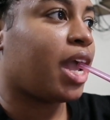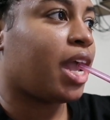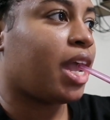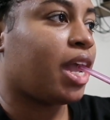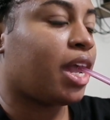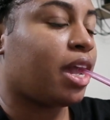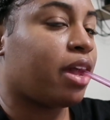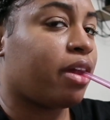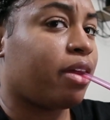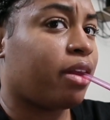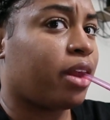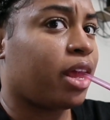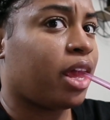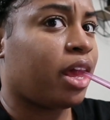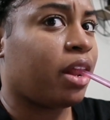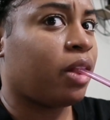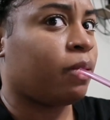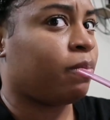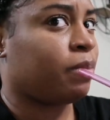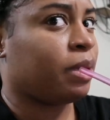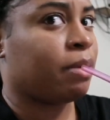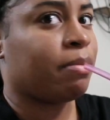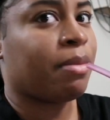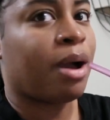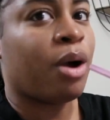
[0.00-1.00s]
and
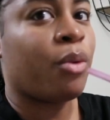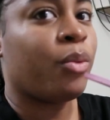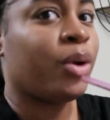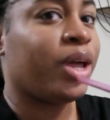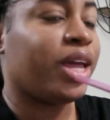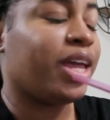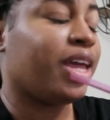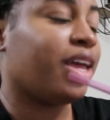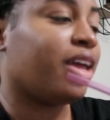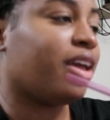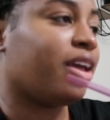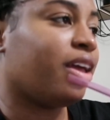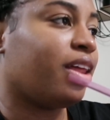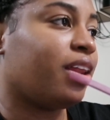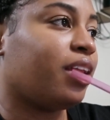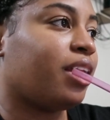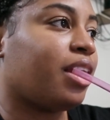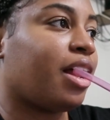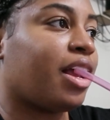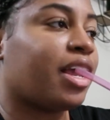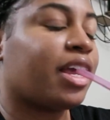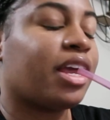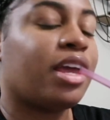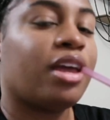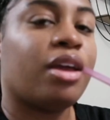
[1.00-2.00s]
it'll be my weekend
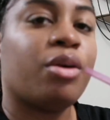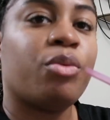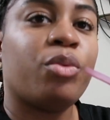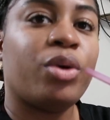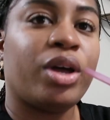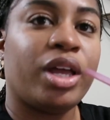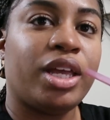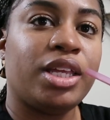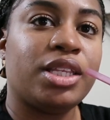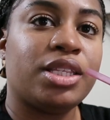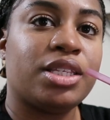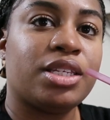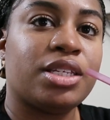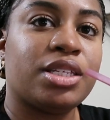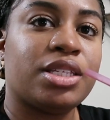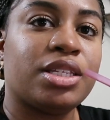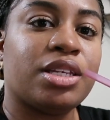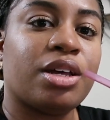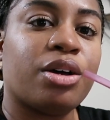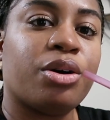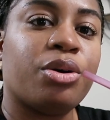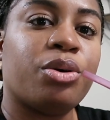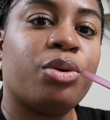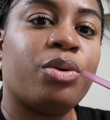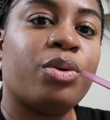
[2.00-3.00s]
and I can't wait.
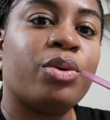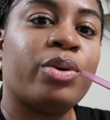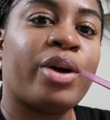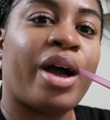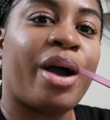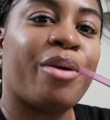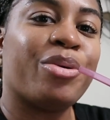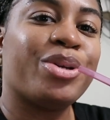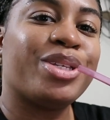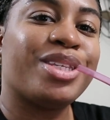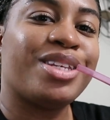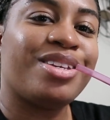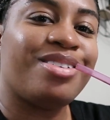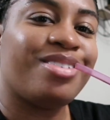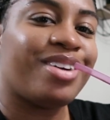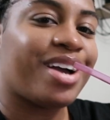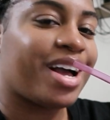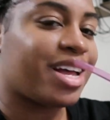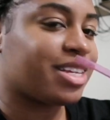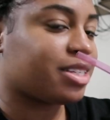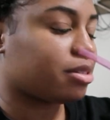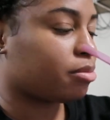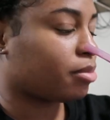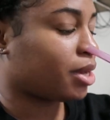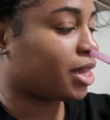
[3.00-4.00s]
So I will see you
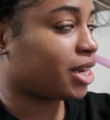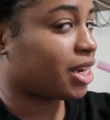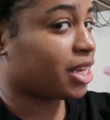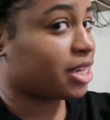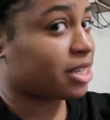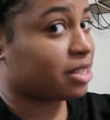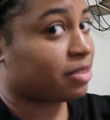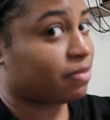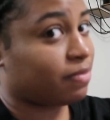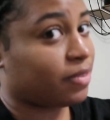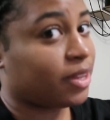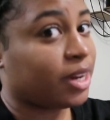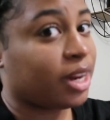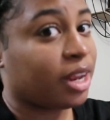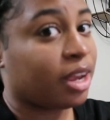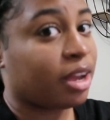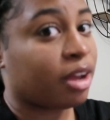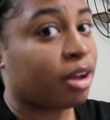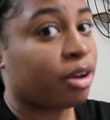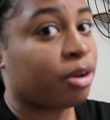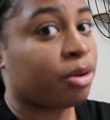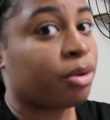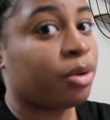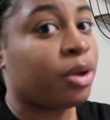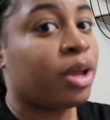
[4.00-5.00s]
guys in my next
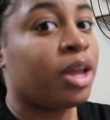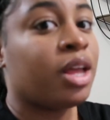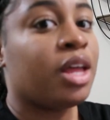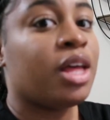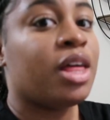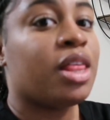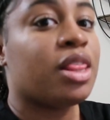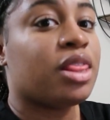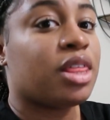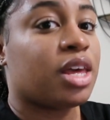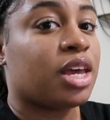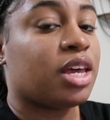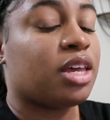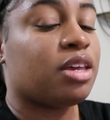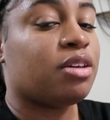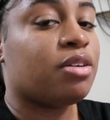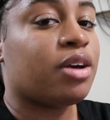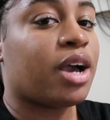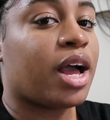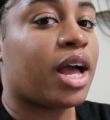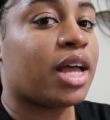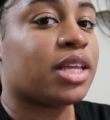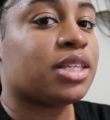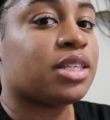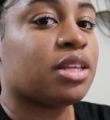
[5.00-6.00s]
video. Thank
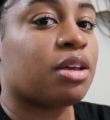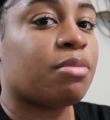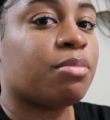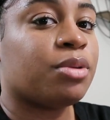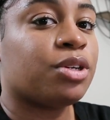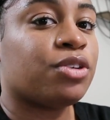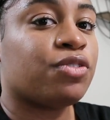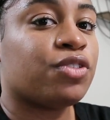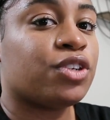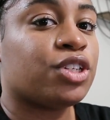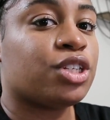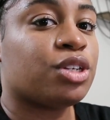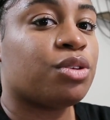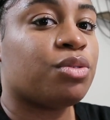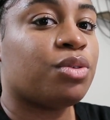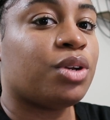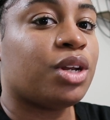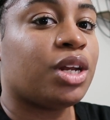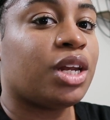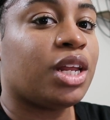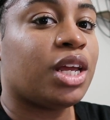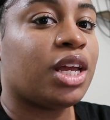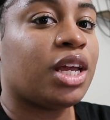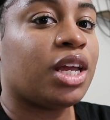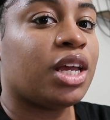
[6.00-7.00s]
you guys so much for
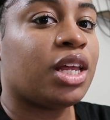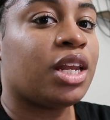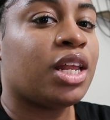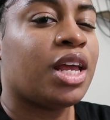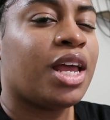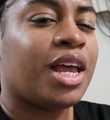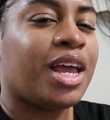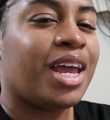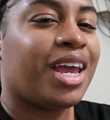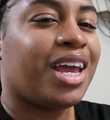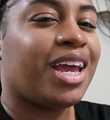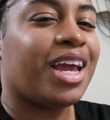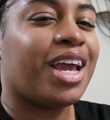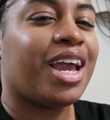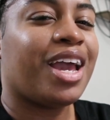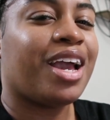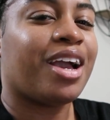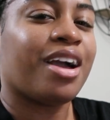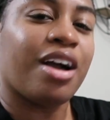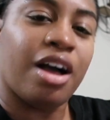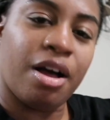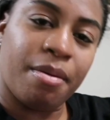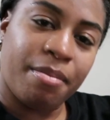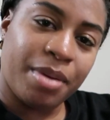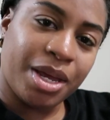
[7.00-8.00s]
tuning in
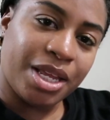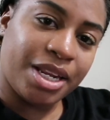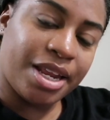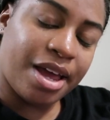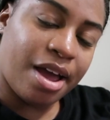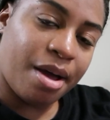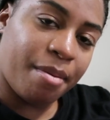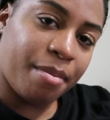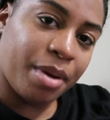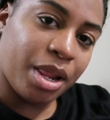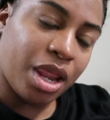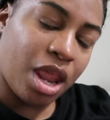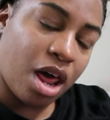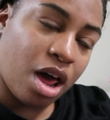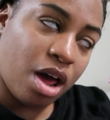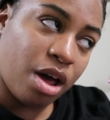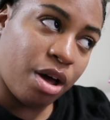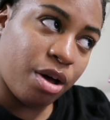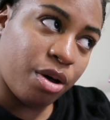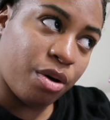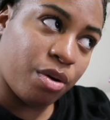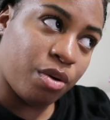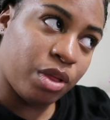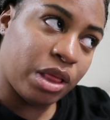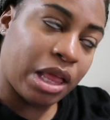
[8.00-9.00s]
and comment down
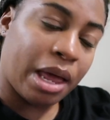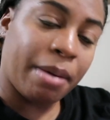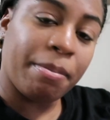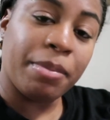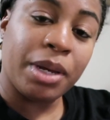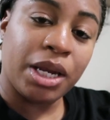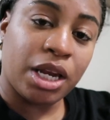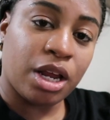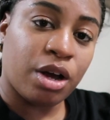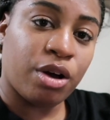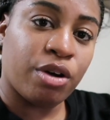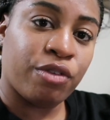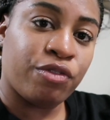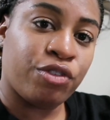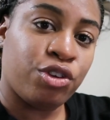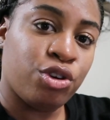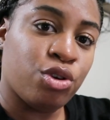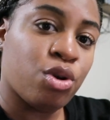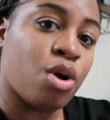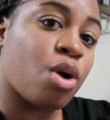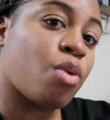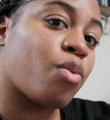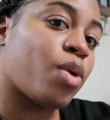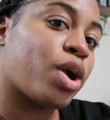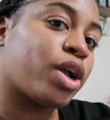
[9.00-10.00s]
below. Let me know if
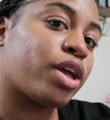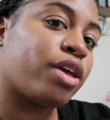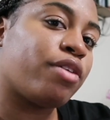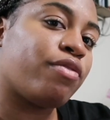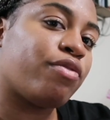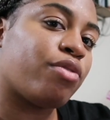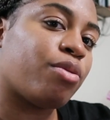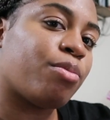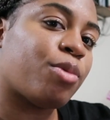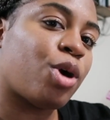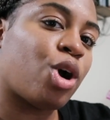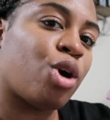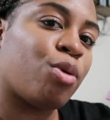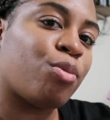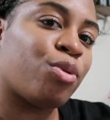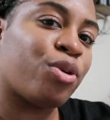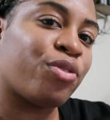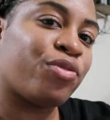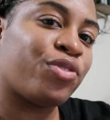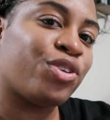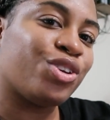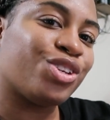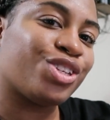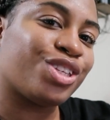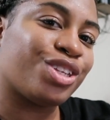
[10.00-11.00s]
you are working from home
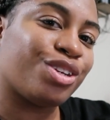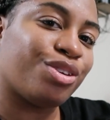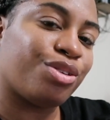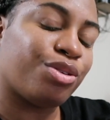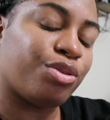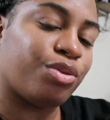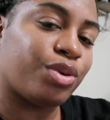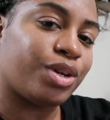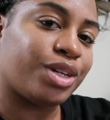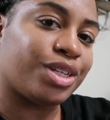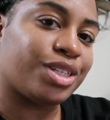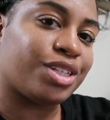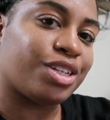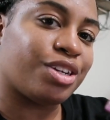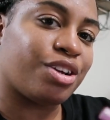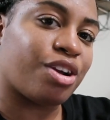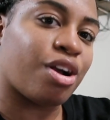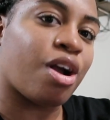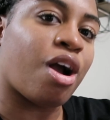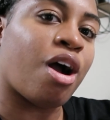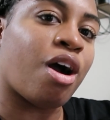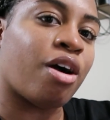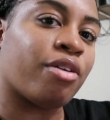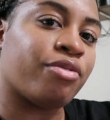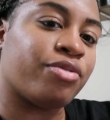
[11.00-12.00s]
or if you're still going into
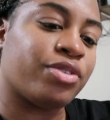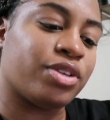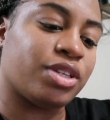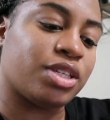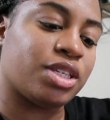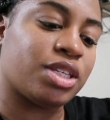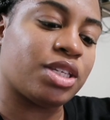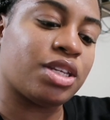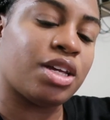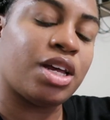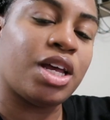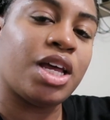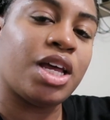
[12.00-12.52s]
your office.